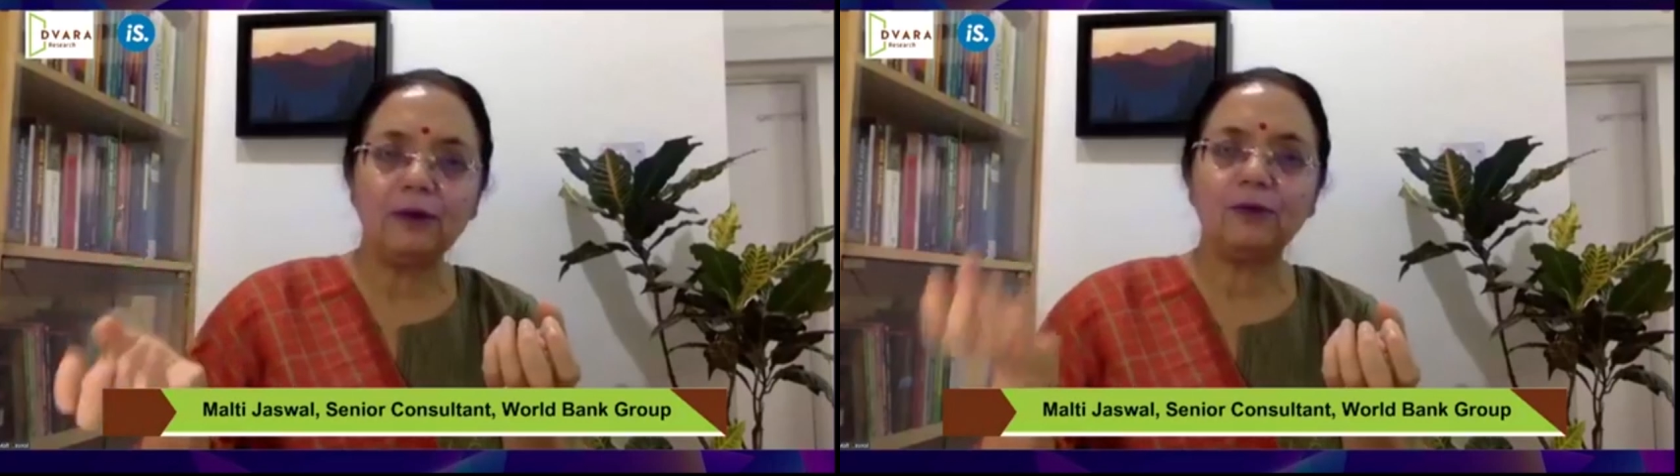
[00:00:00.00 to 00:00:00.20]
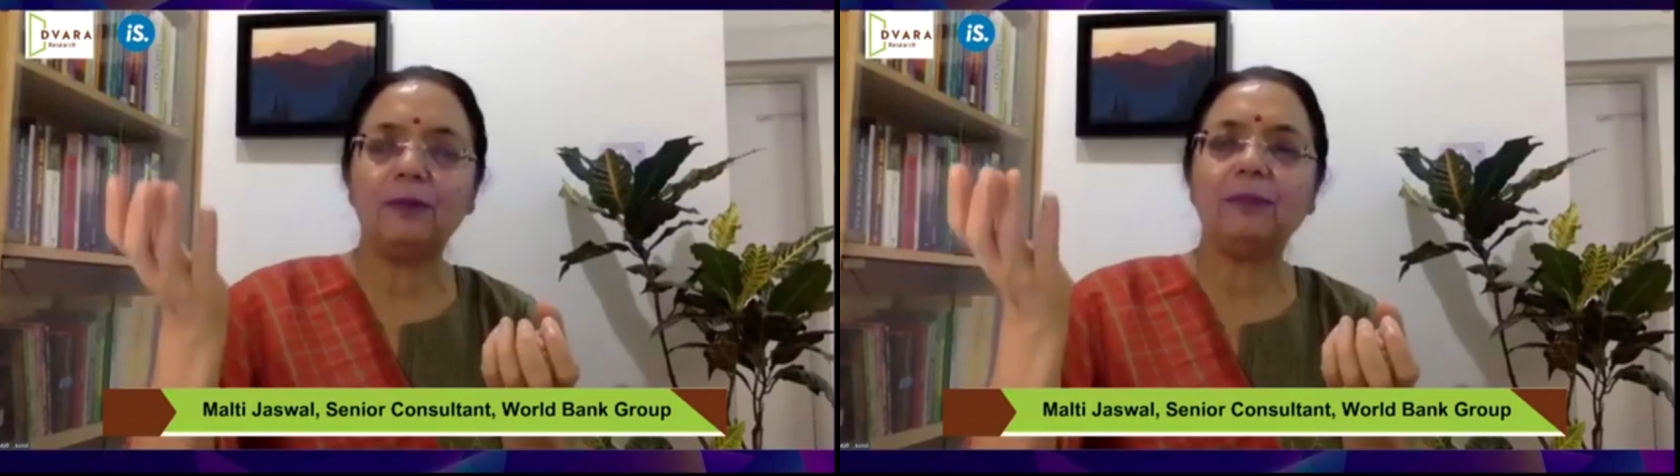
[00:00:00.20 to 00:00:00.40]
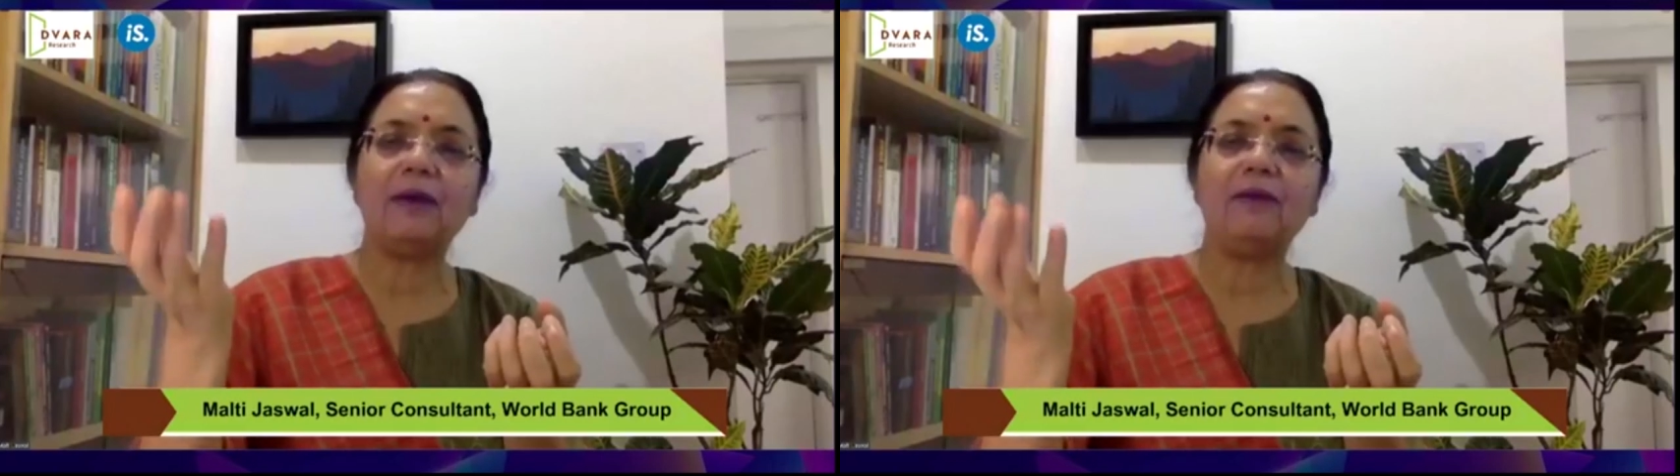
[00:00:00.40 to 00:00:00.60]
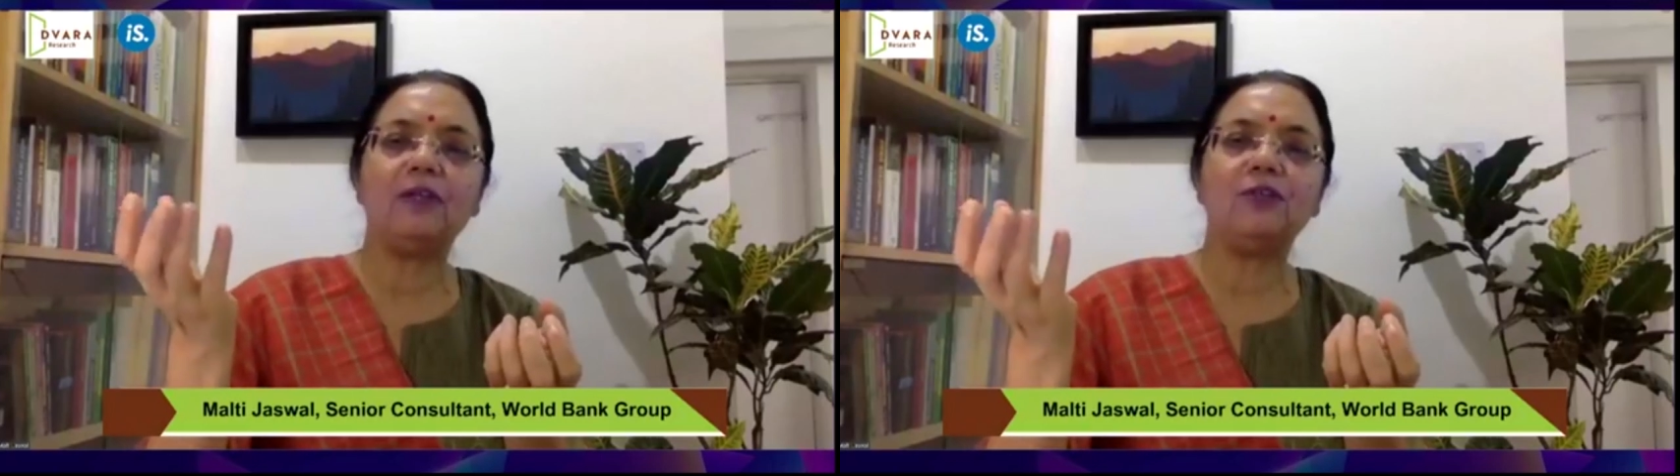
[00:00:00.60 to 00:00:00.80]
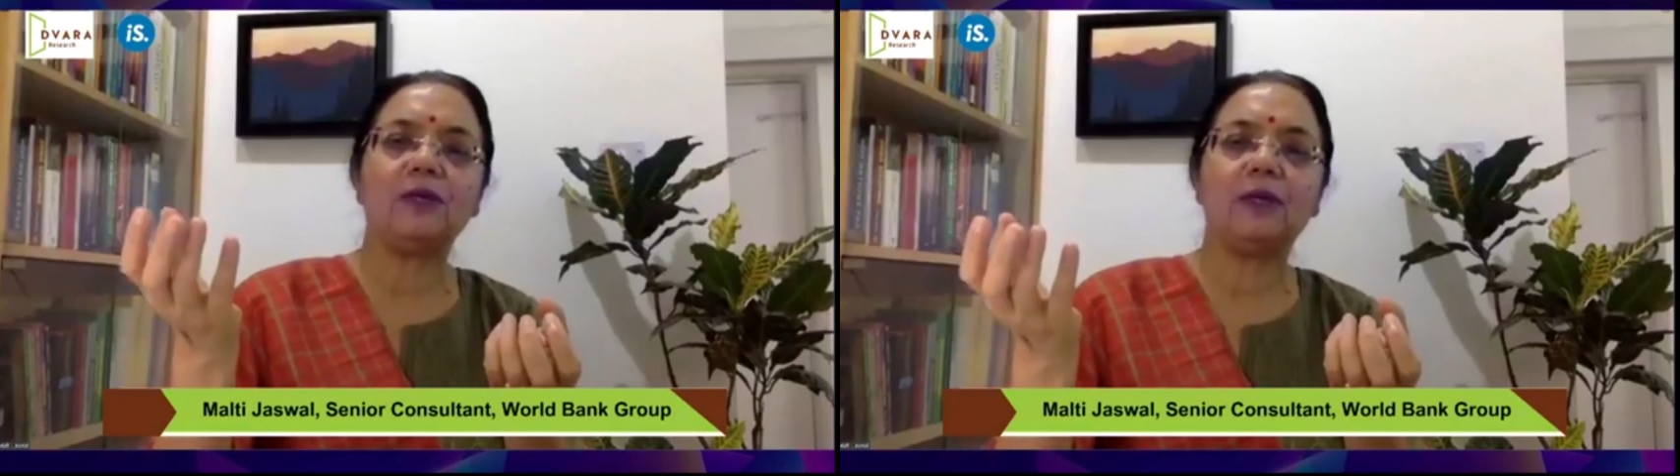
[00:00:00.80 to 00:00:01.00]
to the private
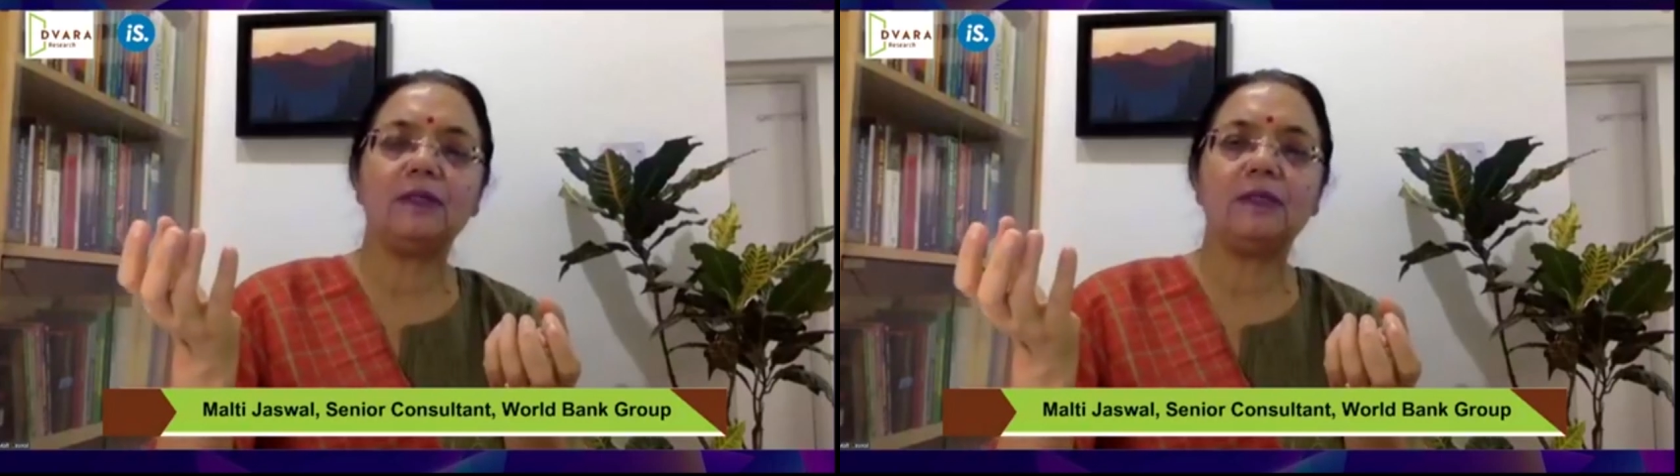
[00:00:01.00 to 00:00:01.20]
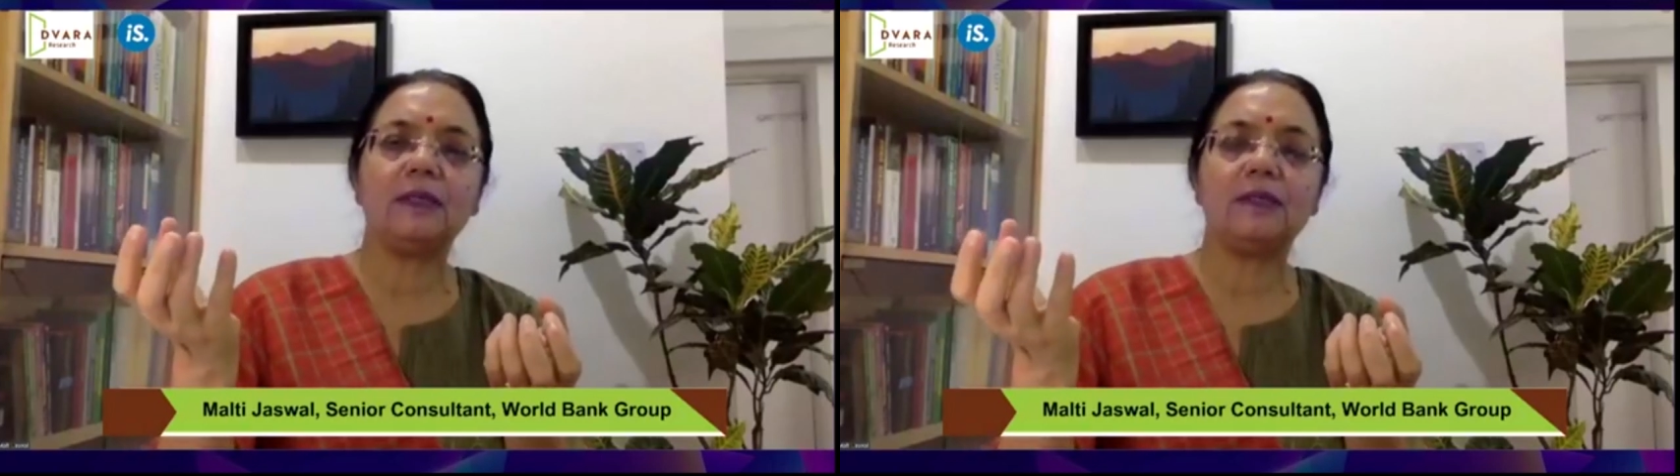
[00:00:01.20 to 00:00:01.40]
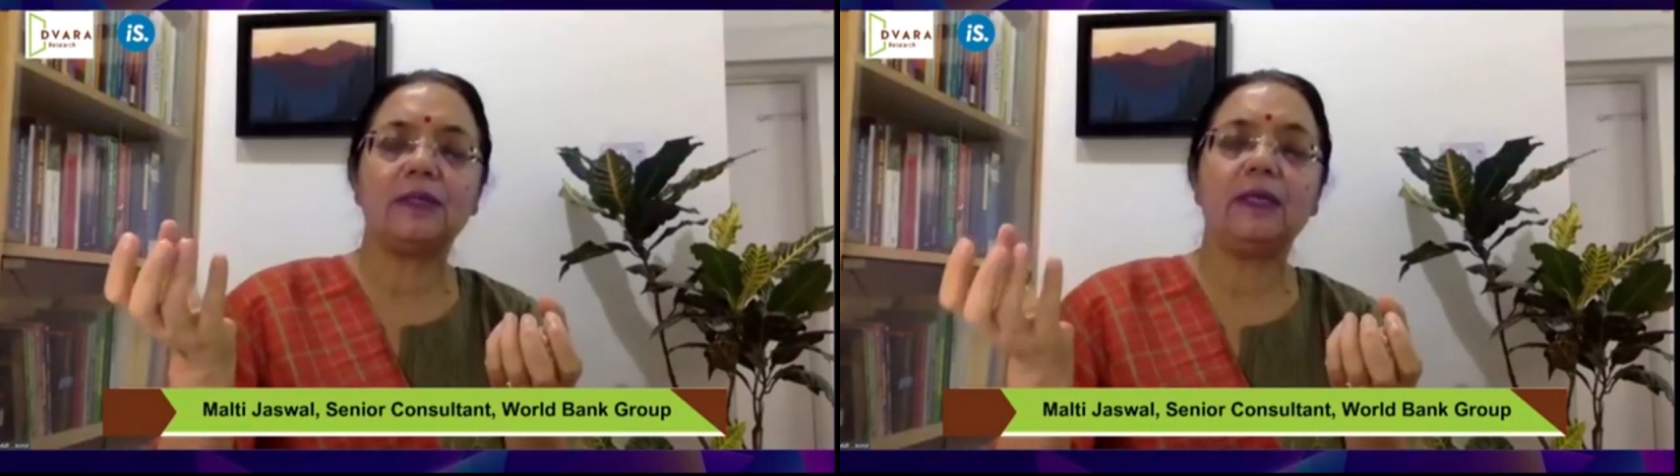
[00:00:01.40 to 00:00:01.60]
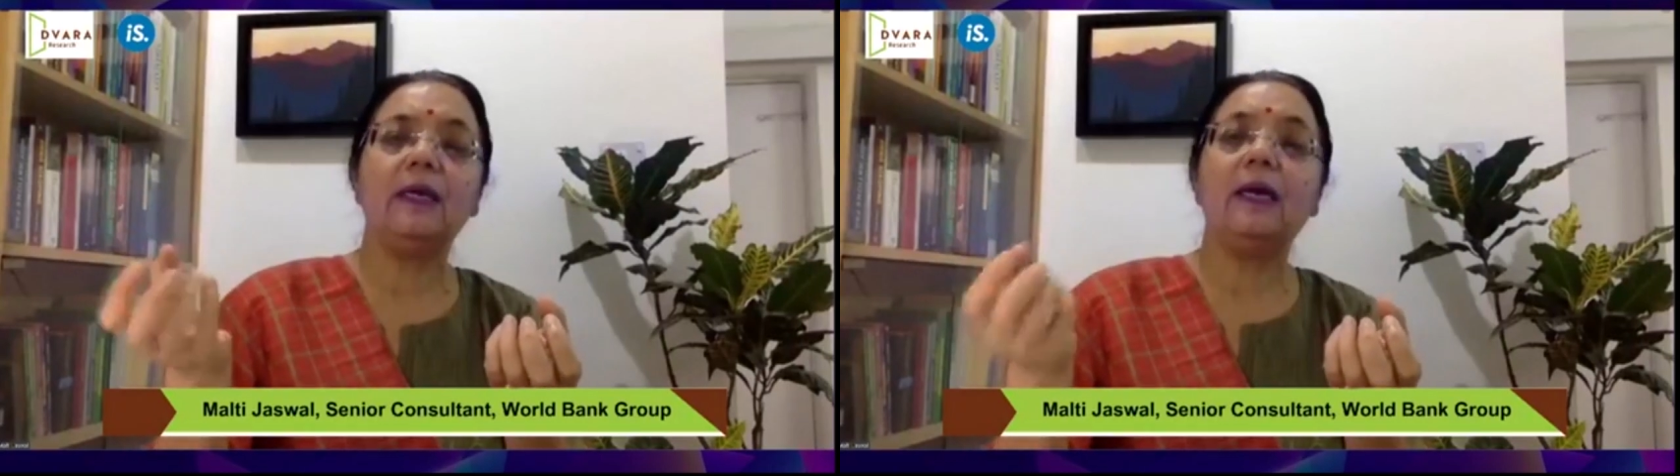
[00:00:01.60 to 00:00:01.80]
insurance industry.